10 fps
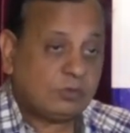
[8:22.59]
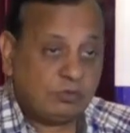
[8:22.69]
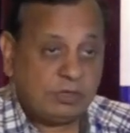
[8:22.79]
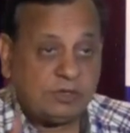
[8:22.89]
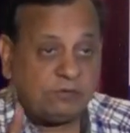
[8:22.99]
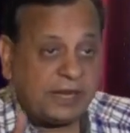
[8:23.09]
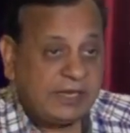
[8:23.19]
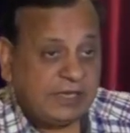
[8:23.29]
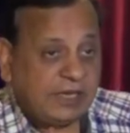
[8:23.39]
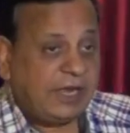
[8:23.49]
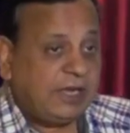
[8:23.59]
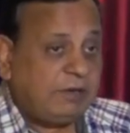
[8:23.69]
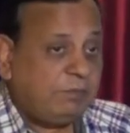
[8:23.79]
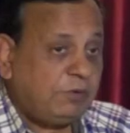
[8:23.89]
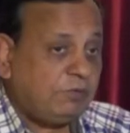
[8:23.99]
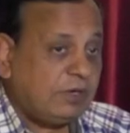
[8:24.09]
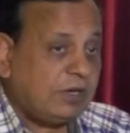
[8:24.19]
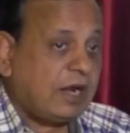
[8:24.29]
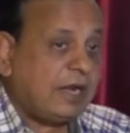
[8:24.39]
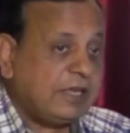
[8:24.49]
So, the dividing line
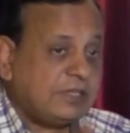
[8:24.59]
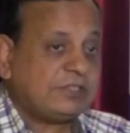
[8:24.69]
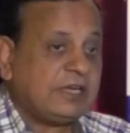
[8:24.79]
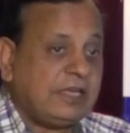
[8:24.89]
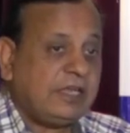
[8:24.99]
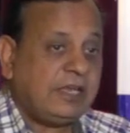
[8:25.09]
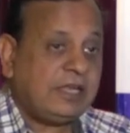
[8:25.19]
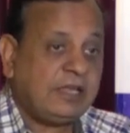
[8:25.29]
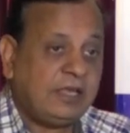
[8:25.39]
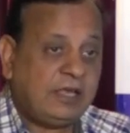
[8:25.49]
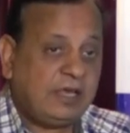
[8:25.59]
between cardiac stunning and